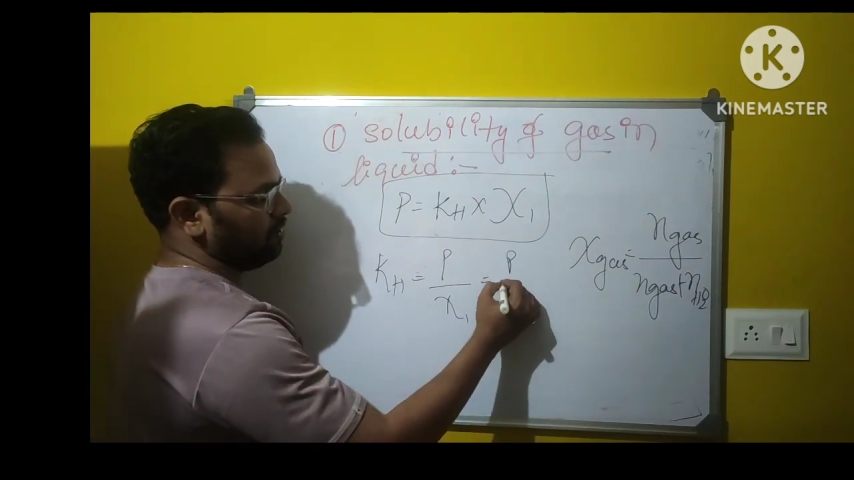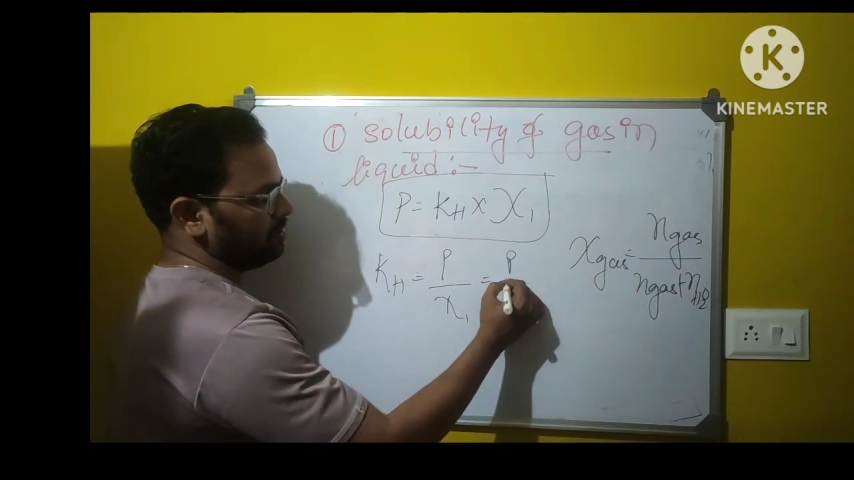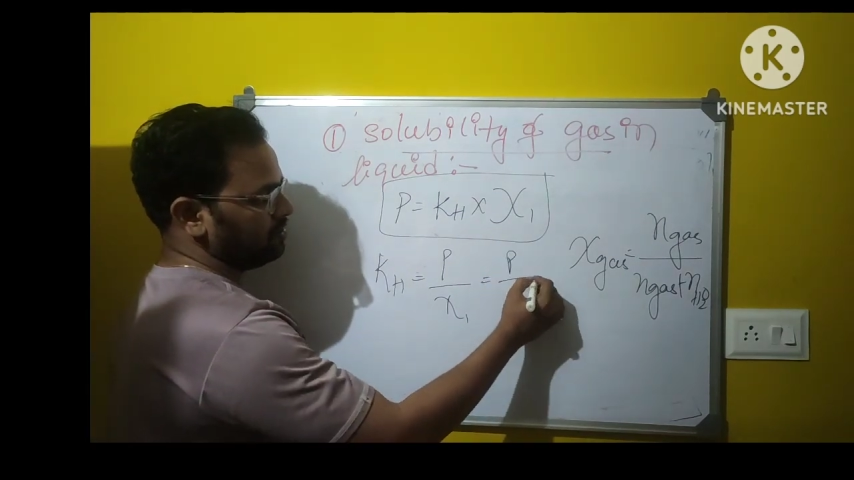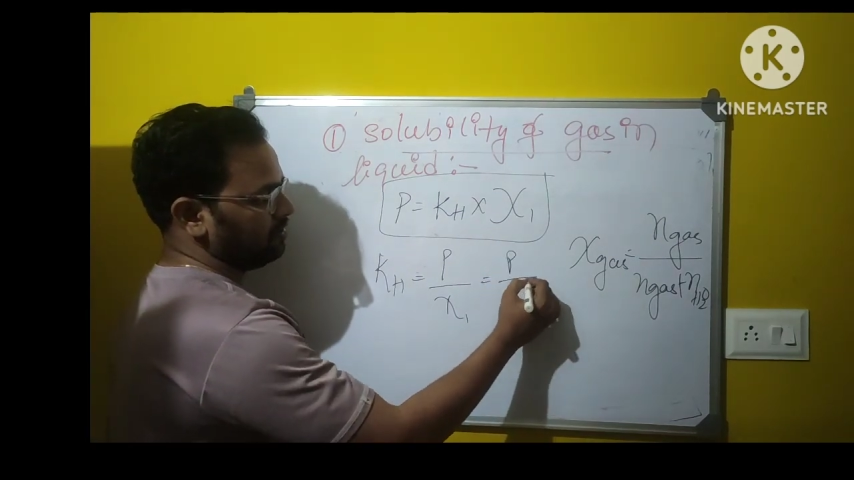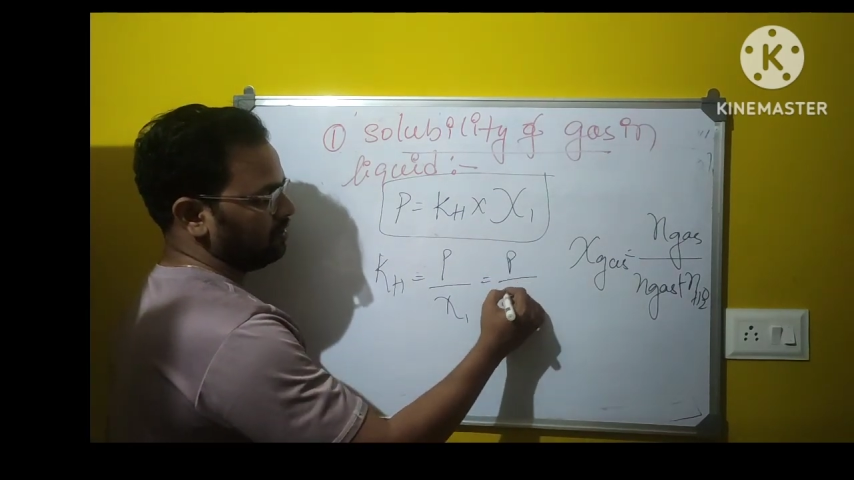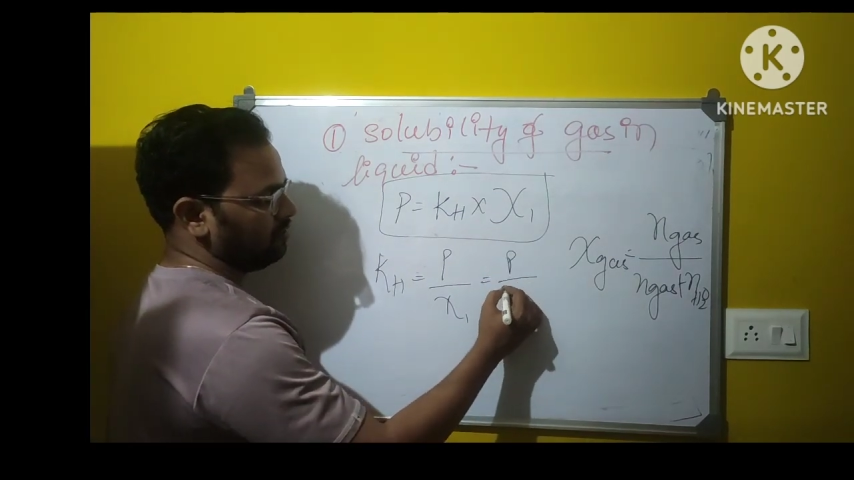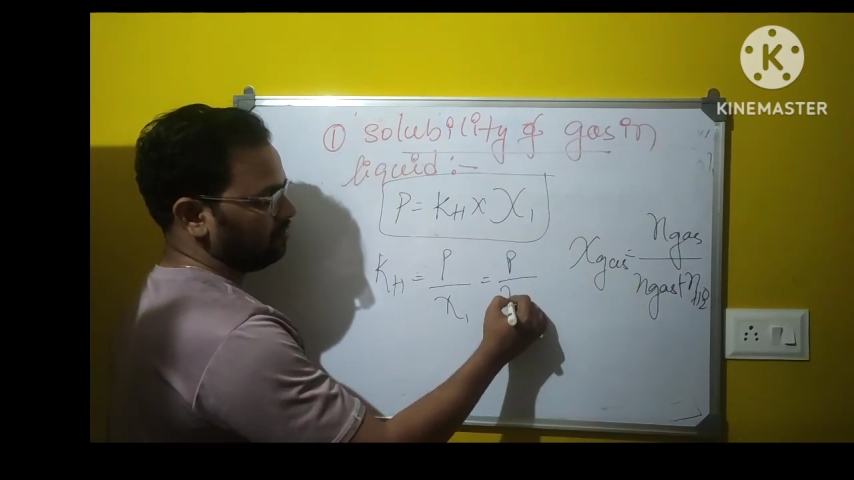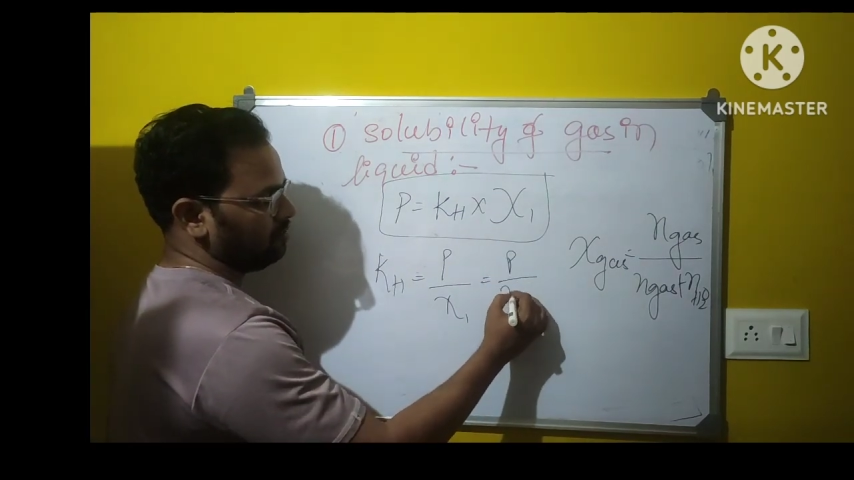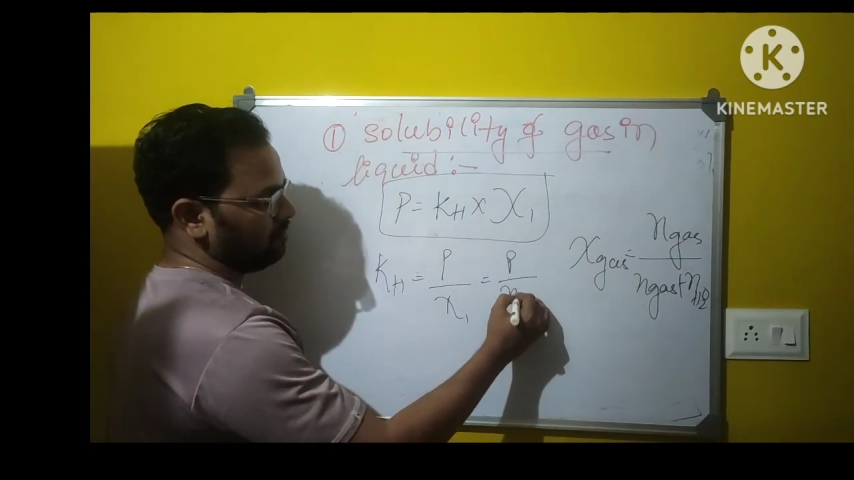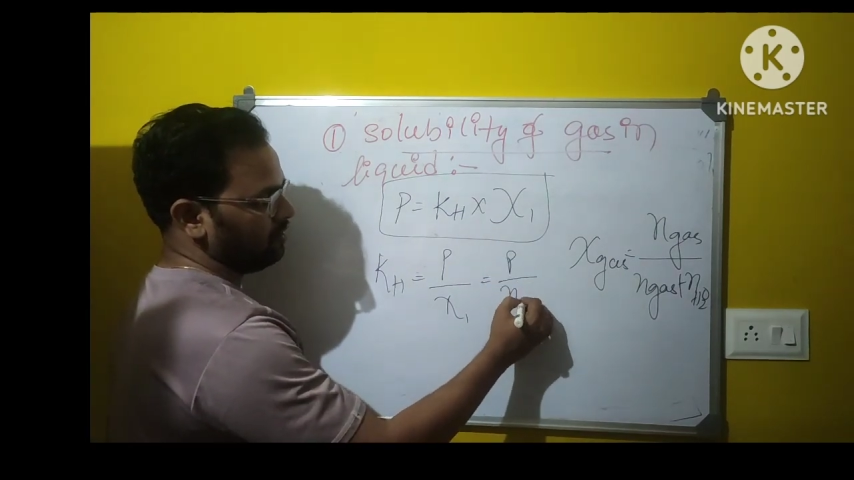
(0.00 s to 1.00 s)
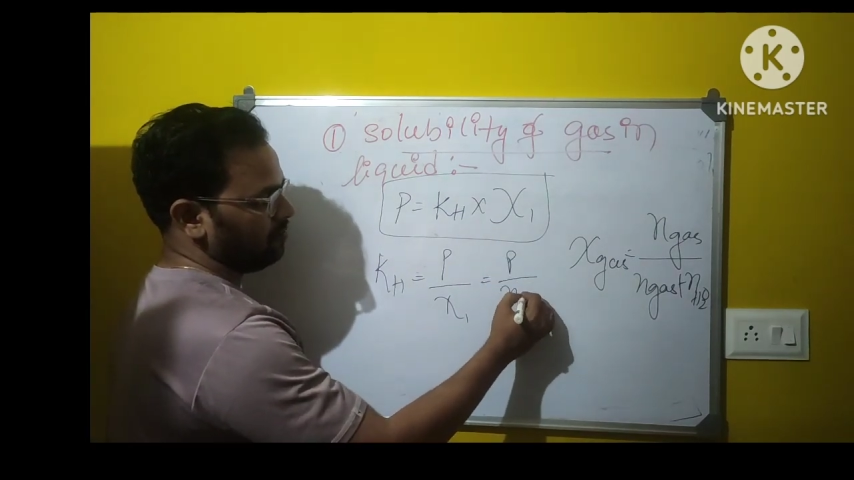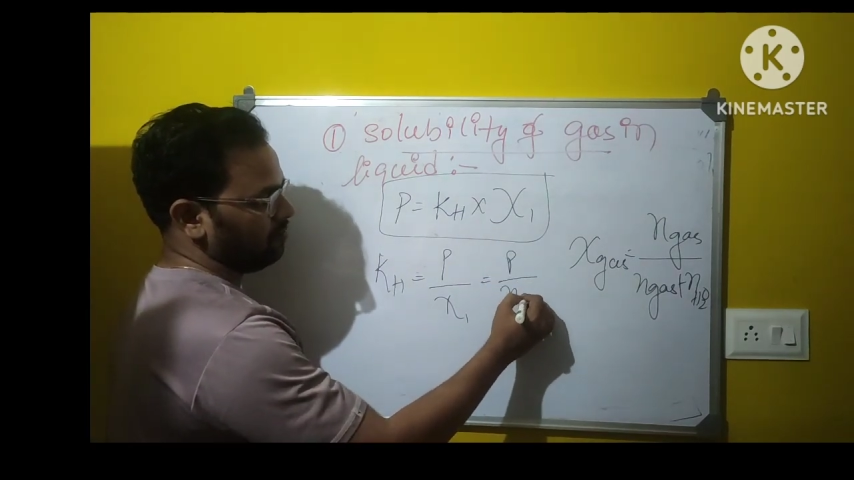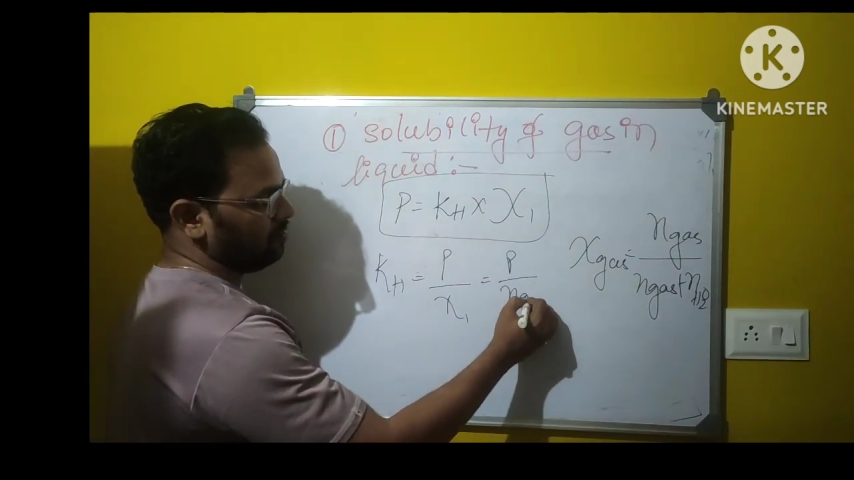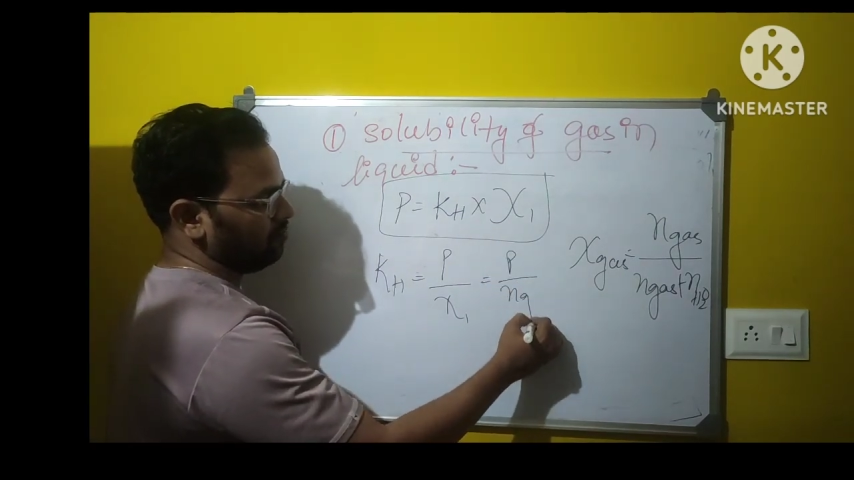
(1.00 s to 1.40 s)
pressure divided by number